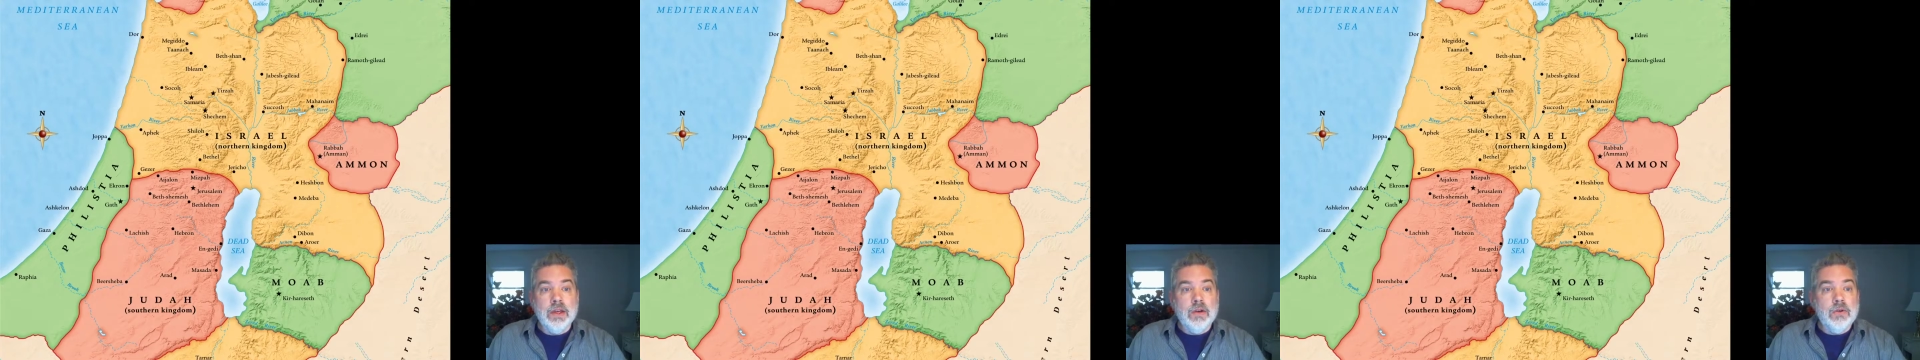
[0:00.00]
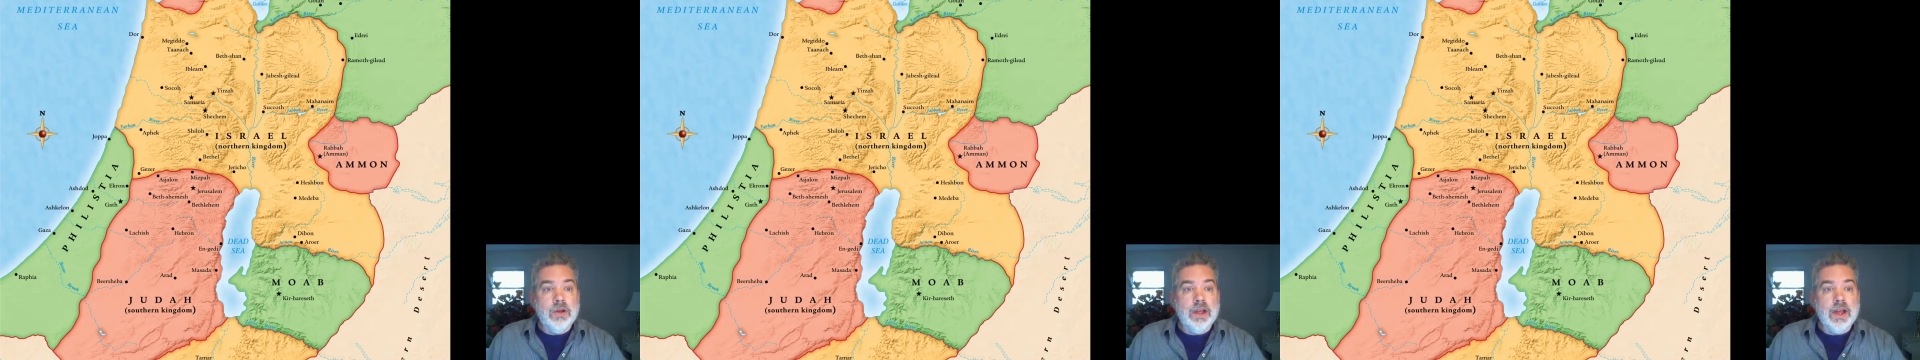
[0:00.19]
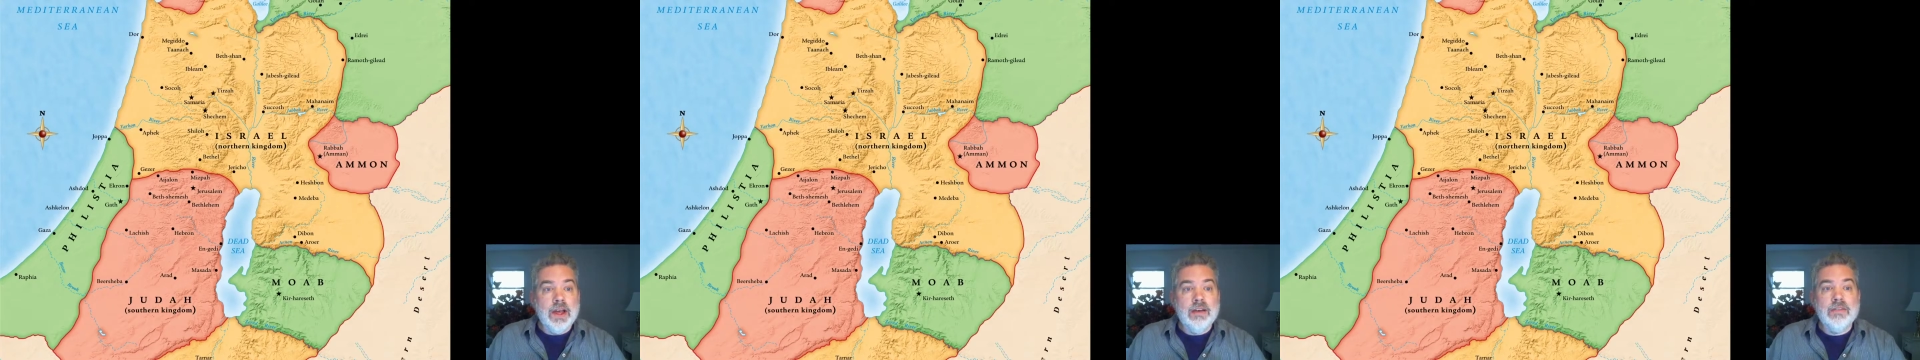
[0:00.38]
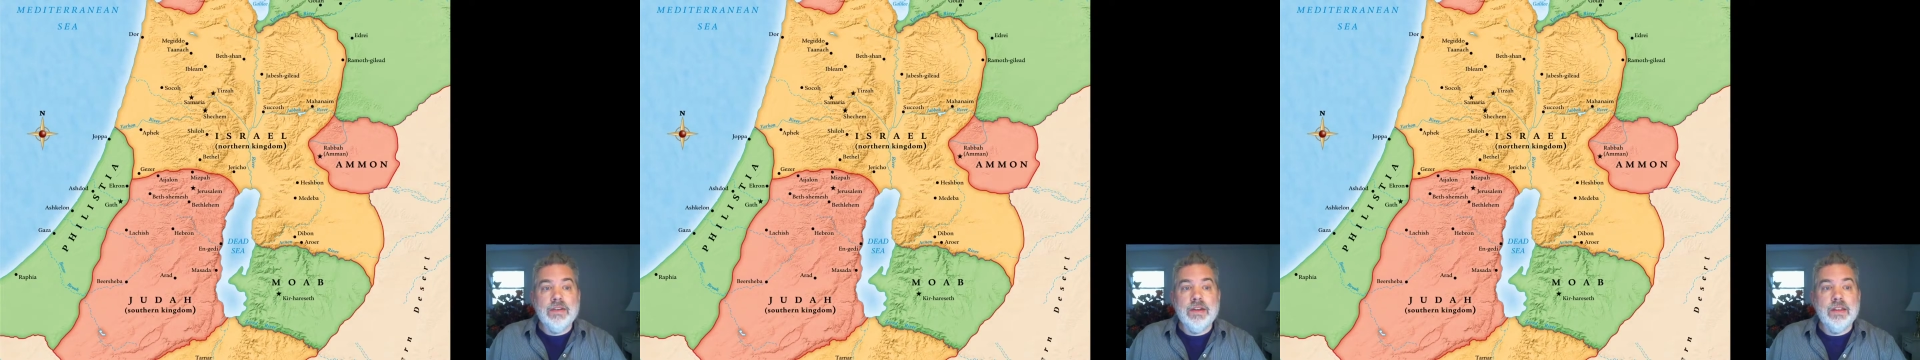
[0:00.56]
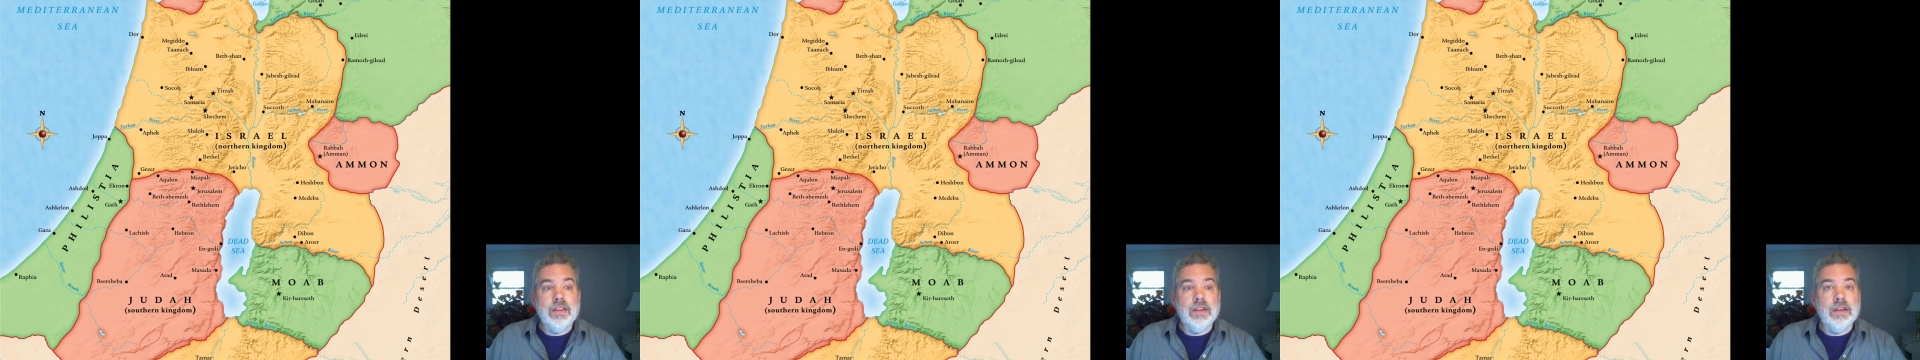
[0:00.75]
We have
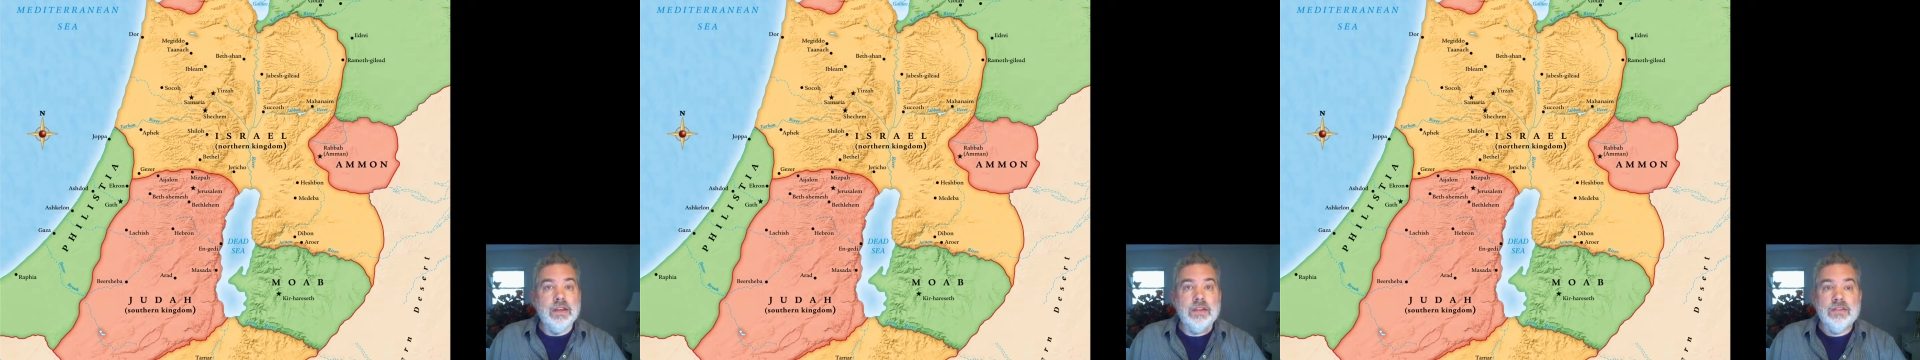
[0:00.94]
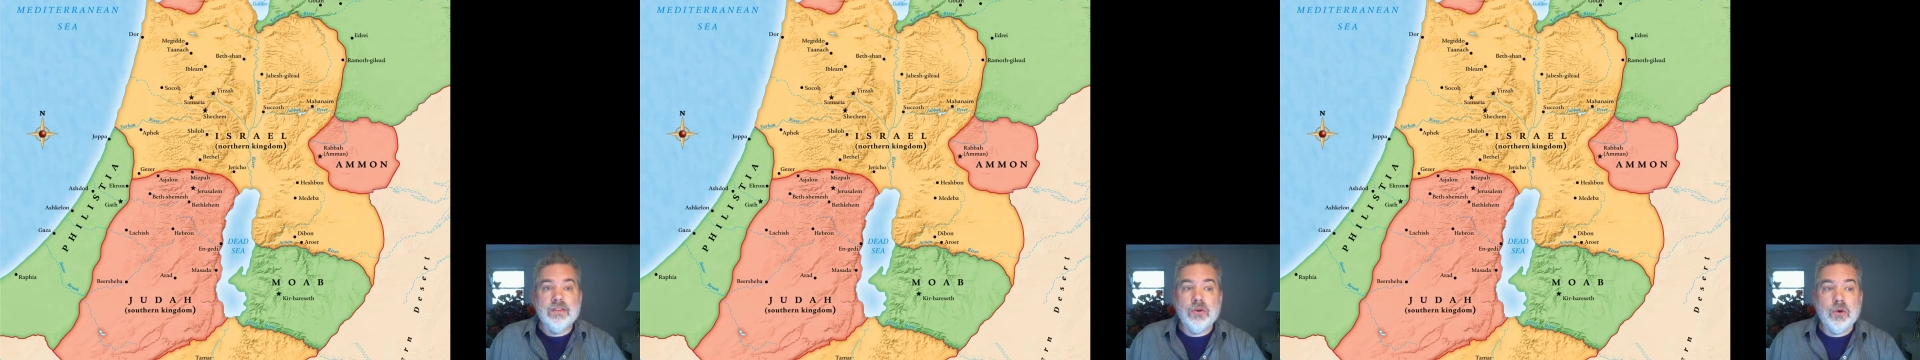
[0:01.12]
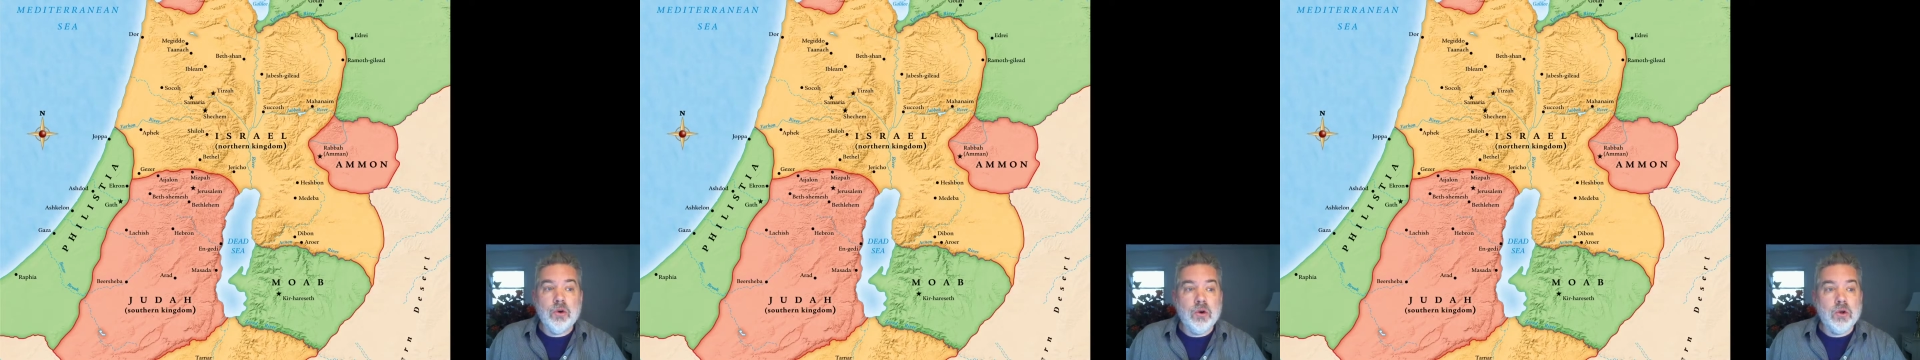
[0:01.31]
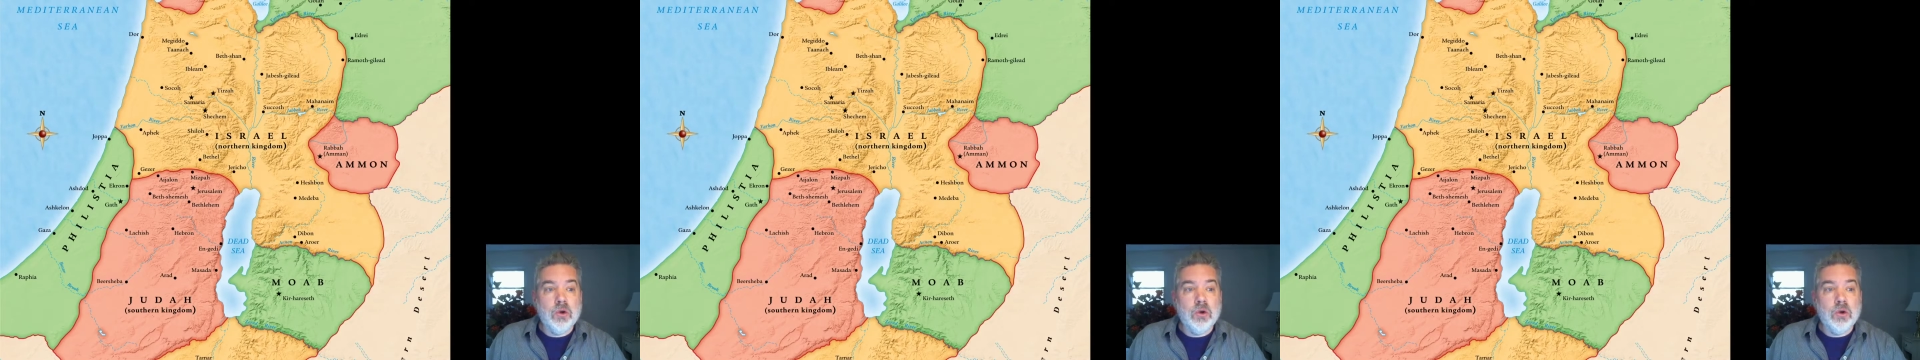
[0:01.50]
in the historical